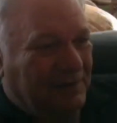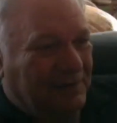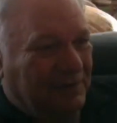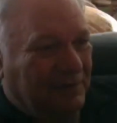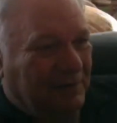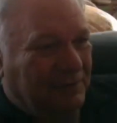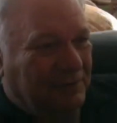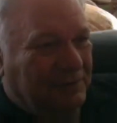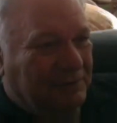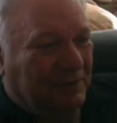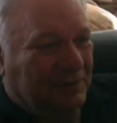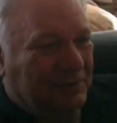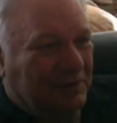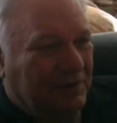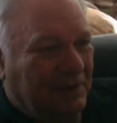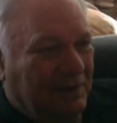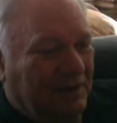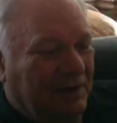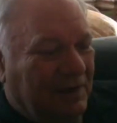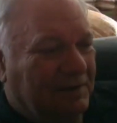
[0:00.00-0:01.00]
as a
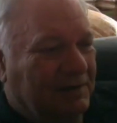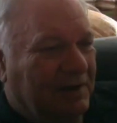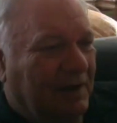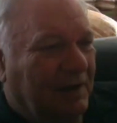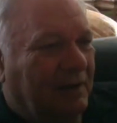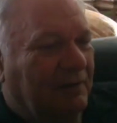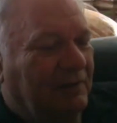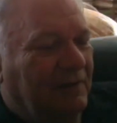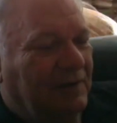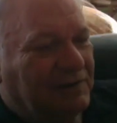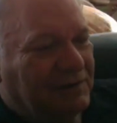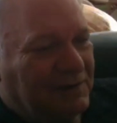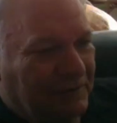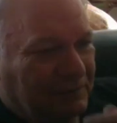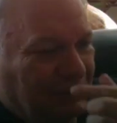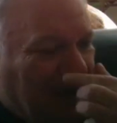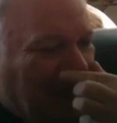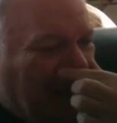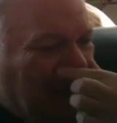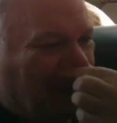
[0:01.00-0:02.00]
construction and they take these
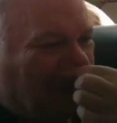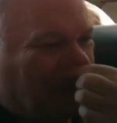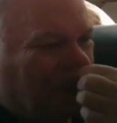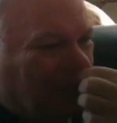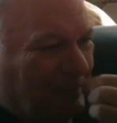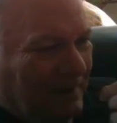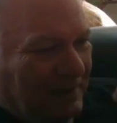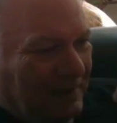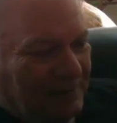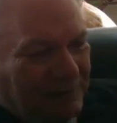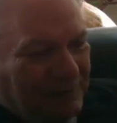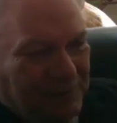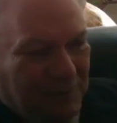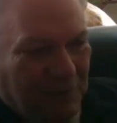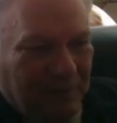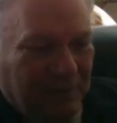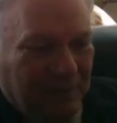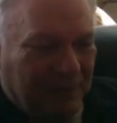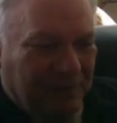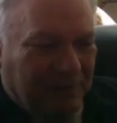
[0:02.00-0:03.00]
different aspects as
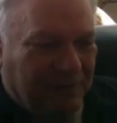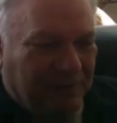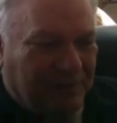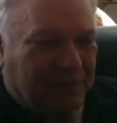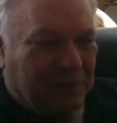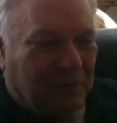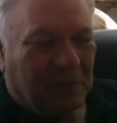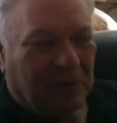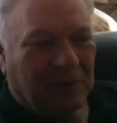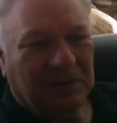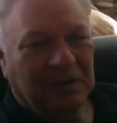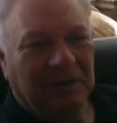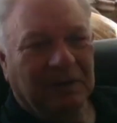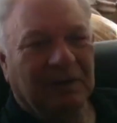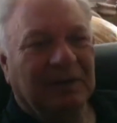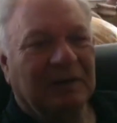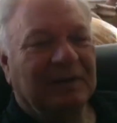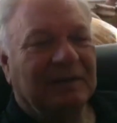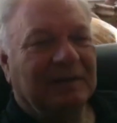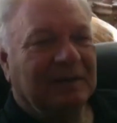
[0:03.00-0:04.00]
though they're
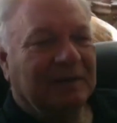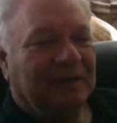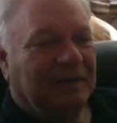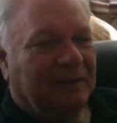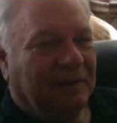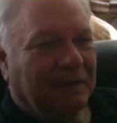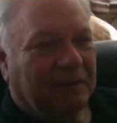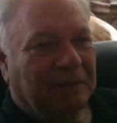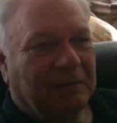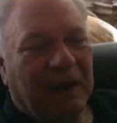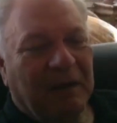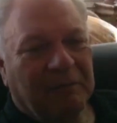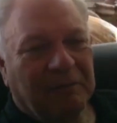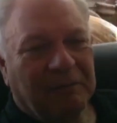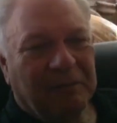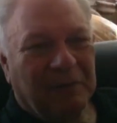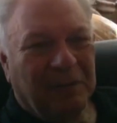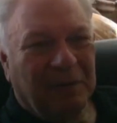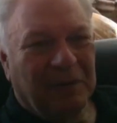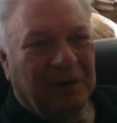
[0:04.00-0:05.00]
historical. The crown of
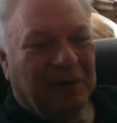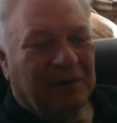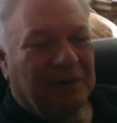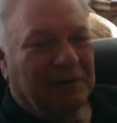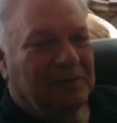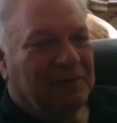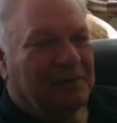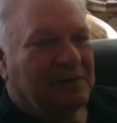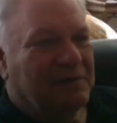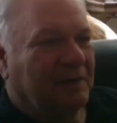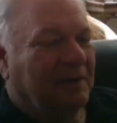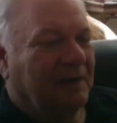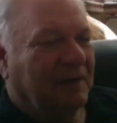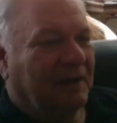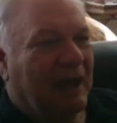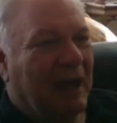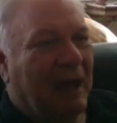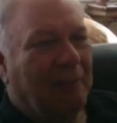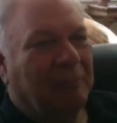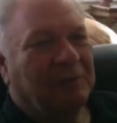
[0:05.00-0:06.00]
thorns, the
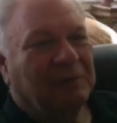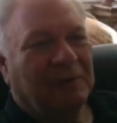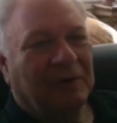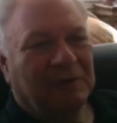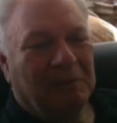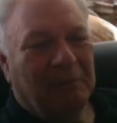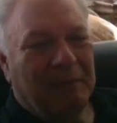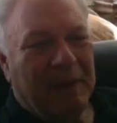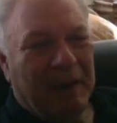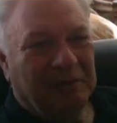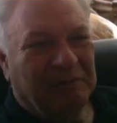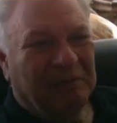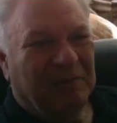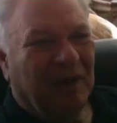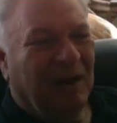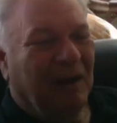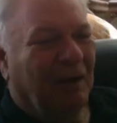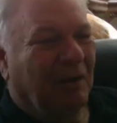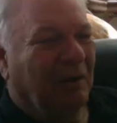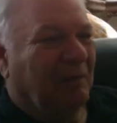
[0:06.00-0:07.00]
capture on the Mount of
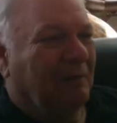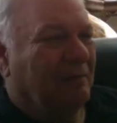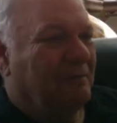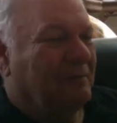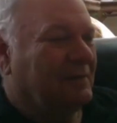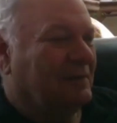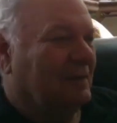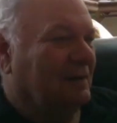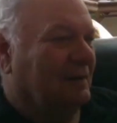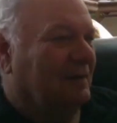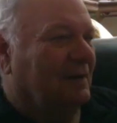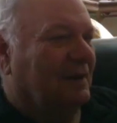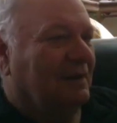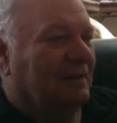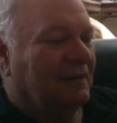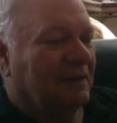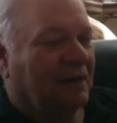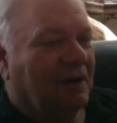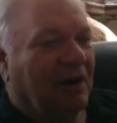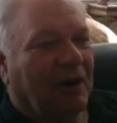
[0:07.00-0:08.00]
Olives, the,
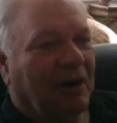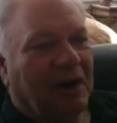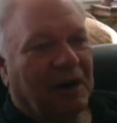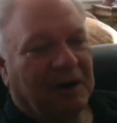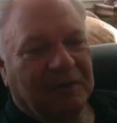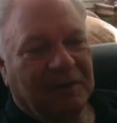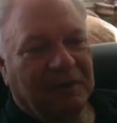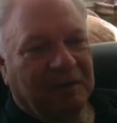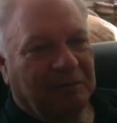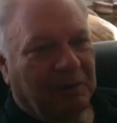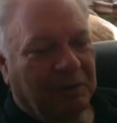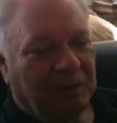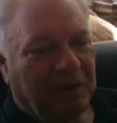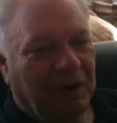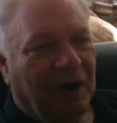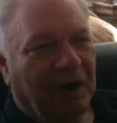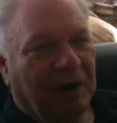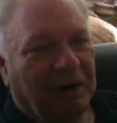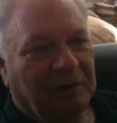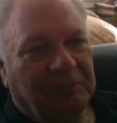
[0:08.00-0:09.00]
the, guard, the, the
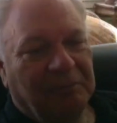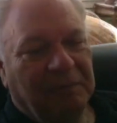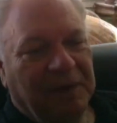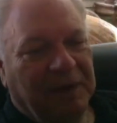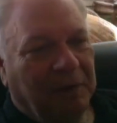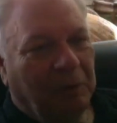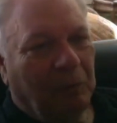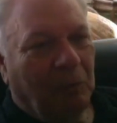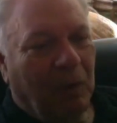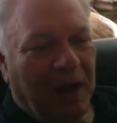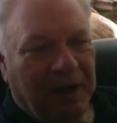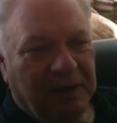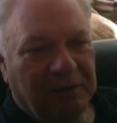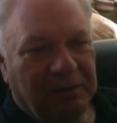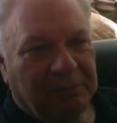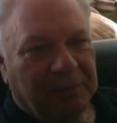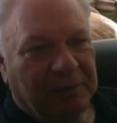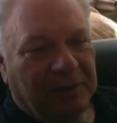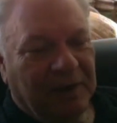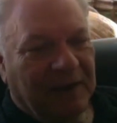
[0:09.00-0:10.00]
garden meaning
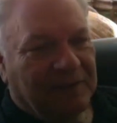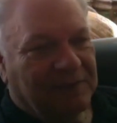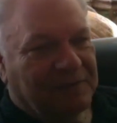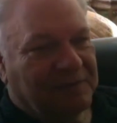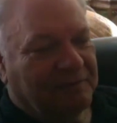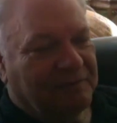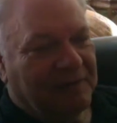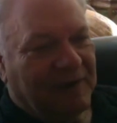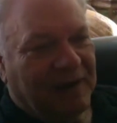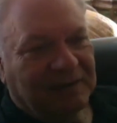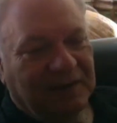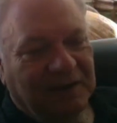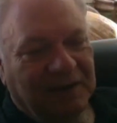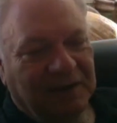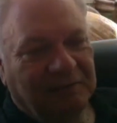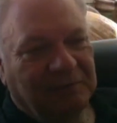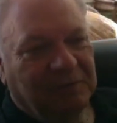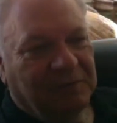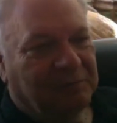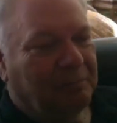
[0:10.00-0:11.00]
wine press, the fact that
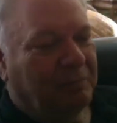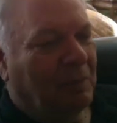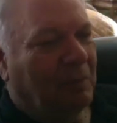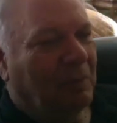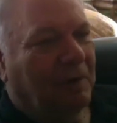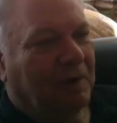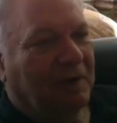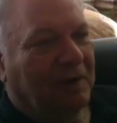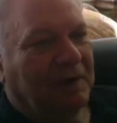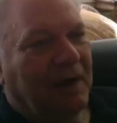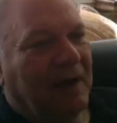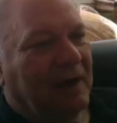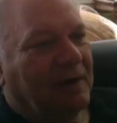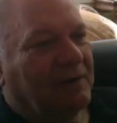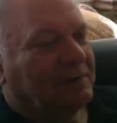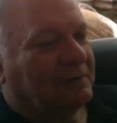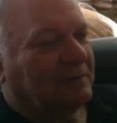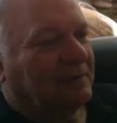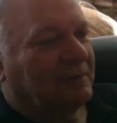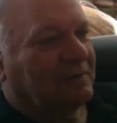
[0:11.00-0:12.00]
he was born in
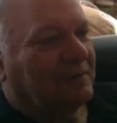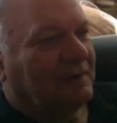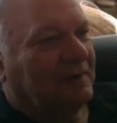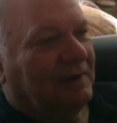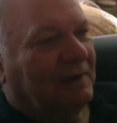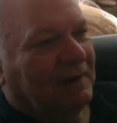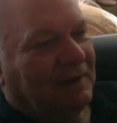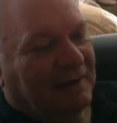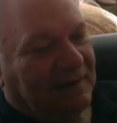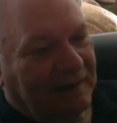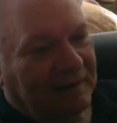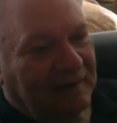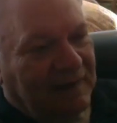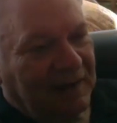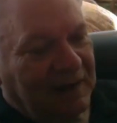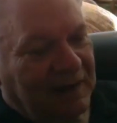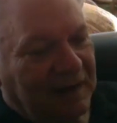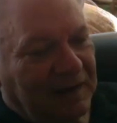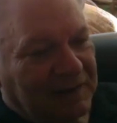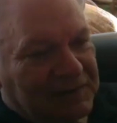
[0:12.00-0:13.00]
Nazareth, and
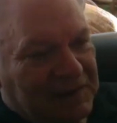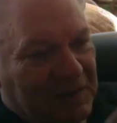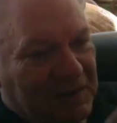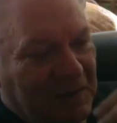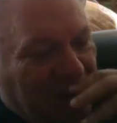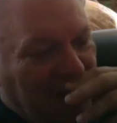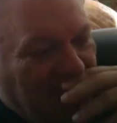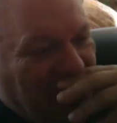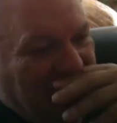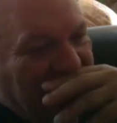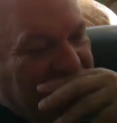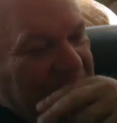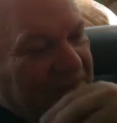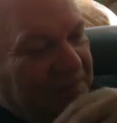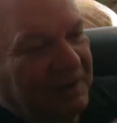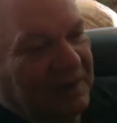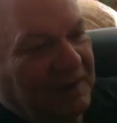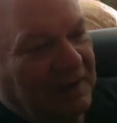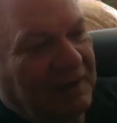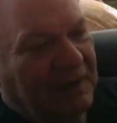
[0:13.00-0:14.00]
then he gets hung on the
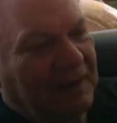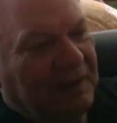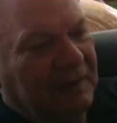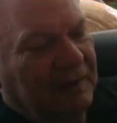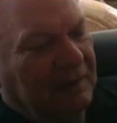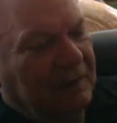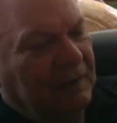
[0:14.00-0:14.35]
tree.